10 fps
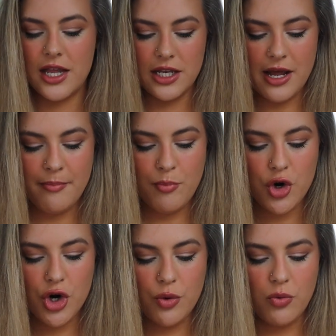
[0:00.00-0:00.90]

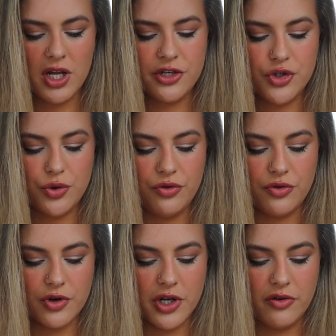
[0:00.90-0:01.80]
Number 1, 2,
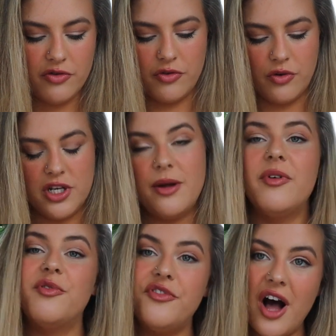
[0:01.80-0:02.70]
3, 4.
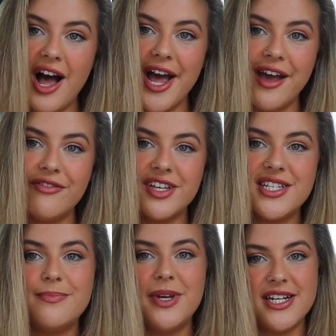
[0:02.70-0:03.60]
Number 5
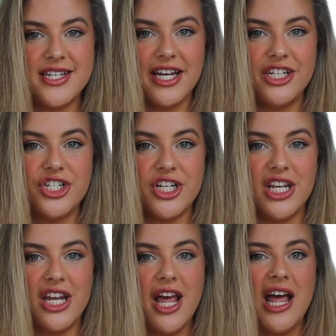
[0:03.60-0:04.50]
is
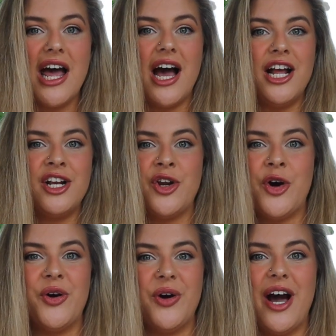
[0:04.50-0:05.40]
meditation. I
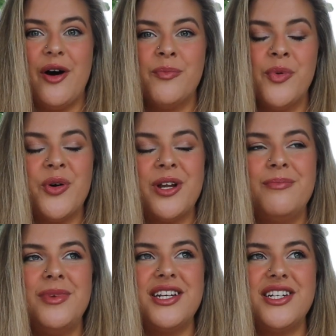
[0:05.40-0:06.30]
know how
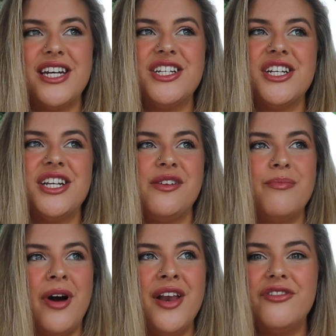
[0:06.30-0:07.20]
important meditation
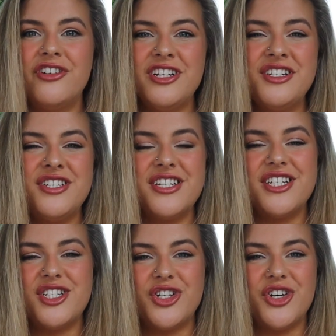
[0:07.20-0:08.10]
and mindfulness
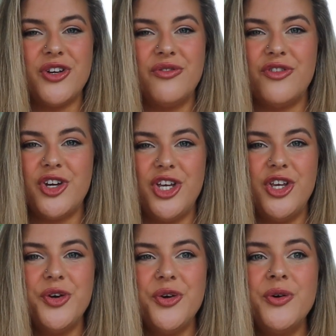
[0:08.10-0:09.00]
is good for
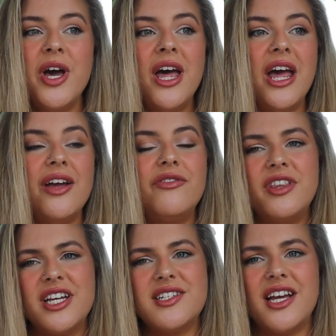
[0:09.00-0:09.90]
you.
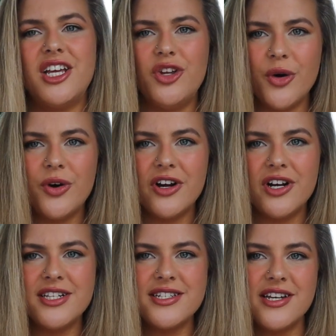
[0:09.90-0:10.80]
Even things like yoga
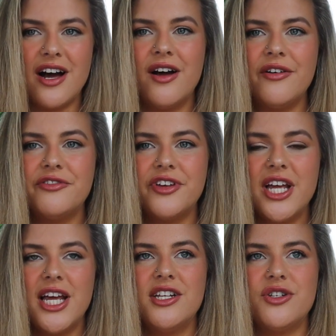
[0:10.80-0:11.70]
and stuff
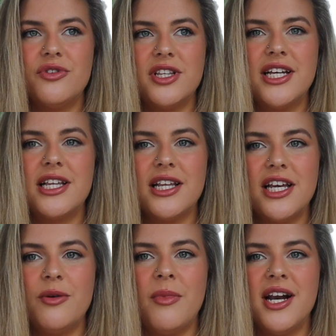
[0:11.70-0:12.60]
to really
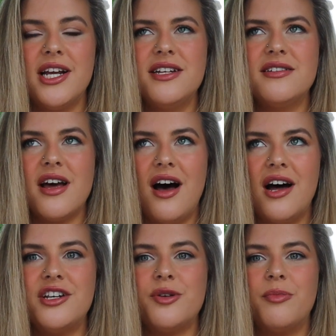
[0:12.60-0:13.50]
clear your mind. It is
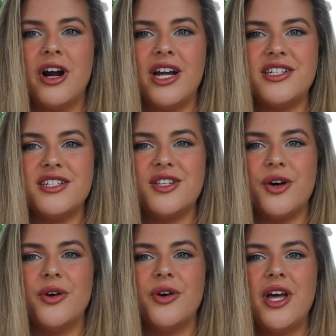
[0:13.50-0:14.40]
hard to practice
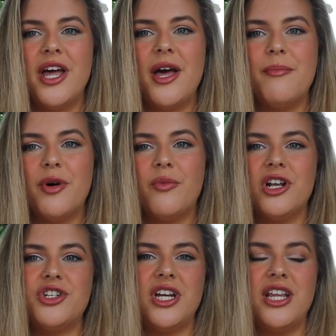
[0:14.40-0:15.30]
though, but
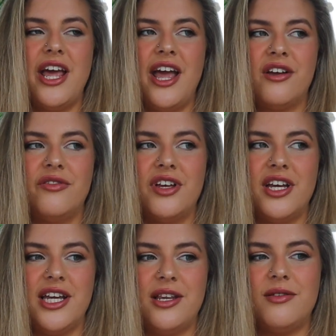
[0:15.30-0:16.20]
once you get the hang of
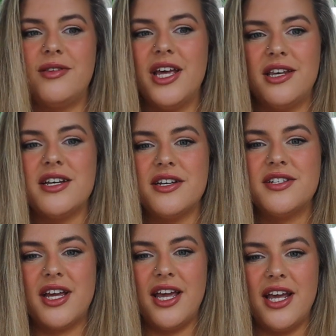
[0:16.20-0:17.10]
it, it
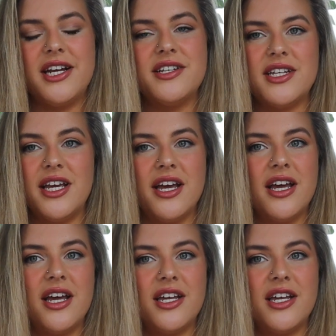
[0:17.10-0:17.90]
does get easier.